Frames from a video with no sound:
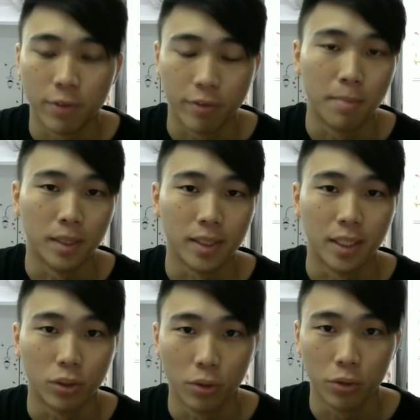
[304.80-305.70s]

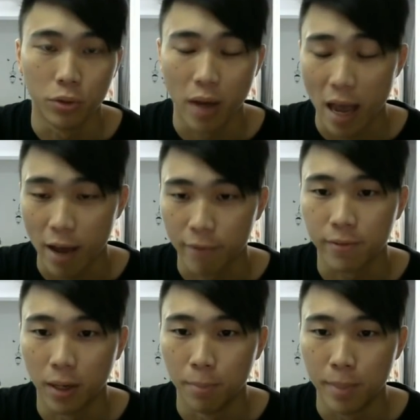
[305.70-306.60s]
50%, so you have
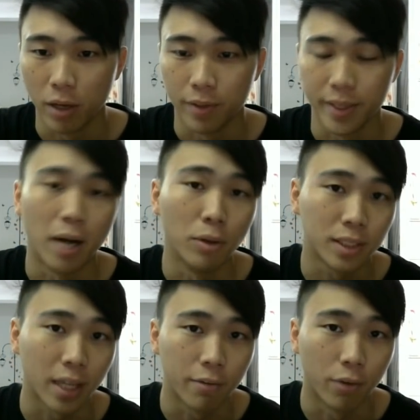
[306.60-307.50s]
a bit of a
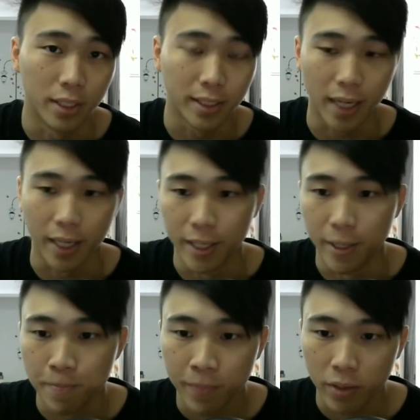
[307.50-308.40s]
downside for this card
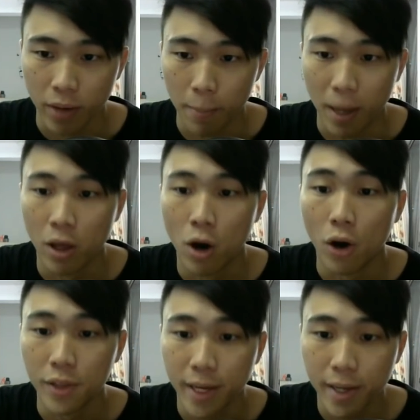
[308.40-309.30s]
here, right? But
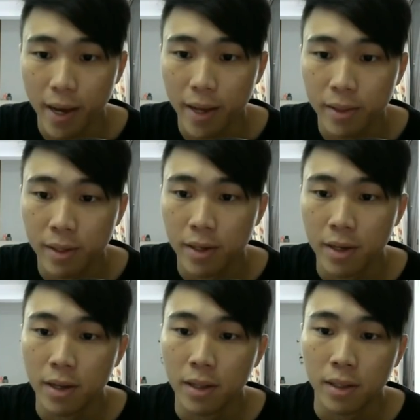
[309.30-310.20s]
on the other hand,
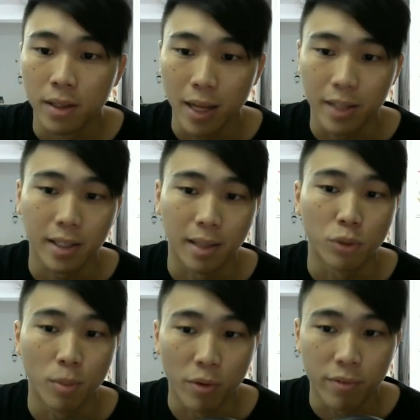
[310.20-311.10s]
light attack times
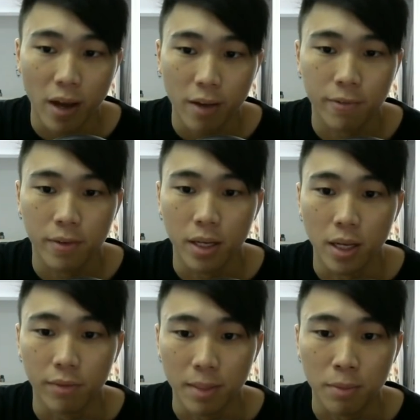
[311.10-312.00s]
1.5,
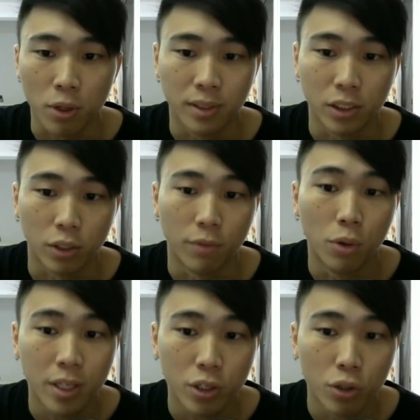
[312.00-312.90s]
if team consists of
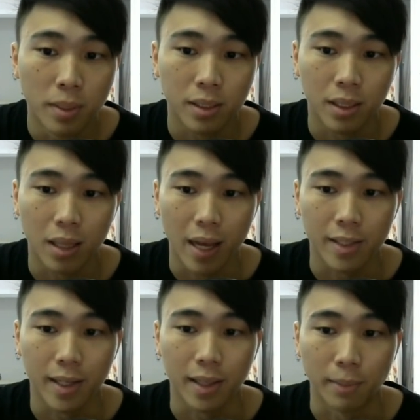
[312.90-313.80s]
only humans, light
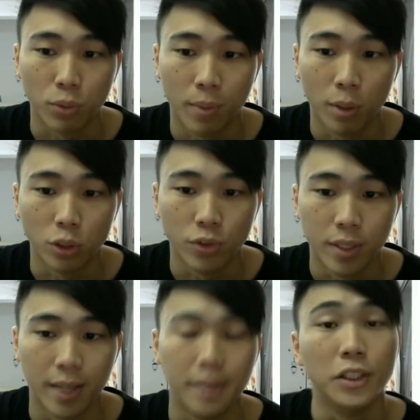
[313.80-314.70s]
attack times
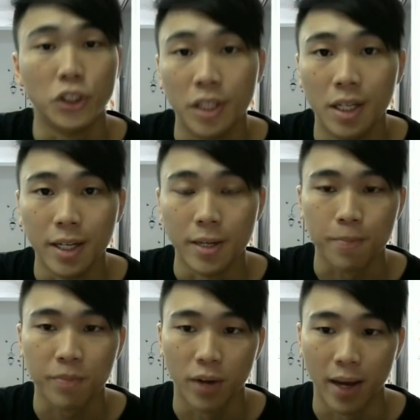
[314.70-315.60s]
1.3 additionally,
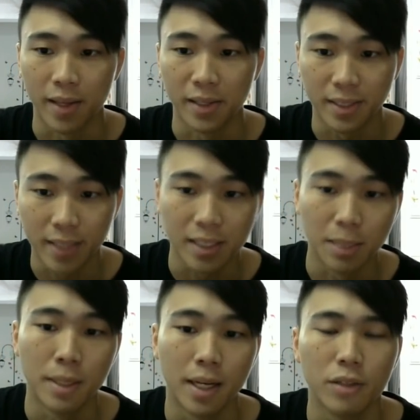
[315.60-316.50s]
right? And then it stays
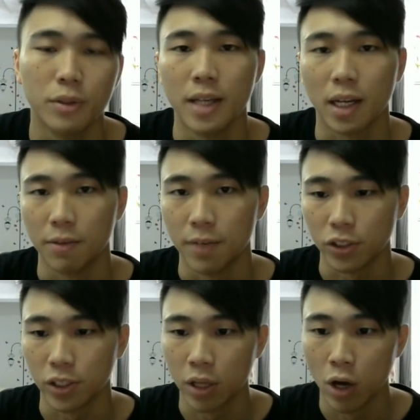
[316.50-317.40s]
in play until
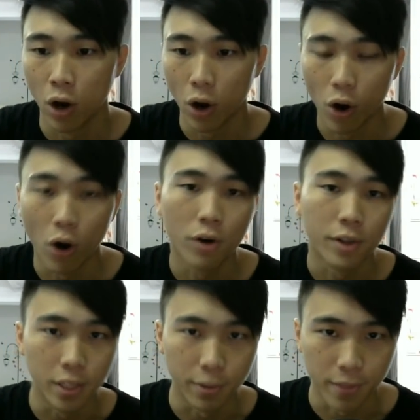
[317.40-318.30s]
deactivation or
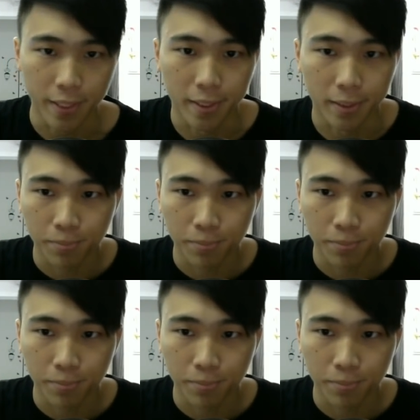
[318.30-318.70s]
defeated.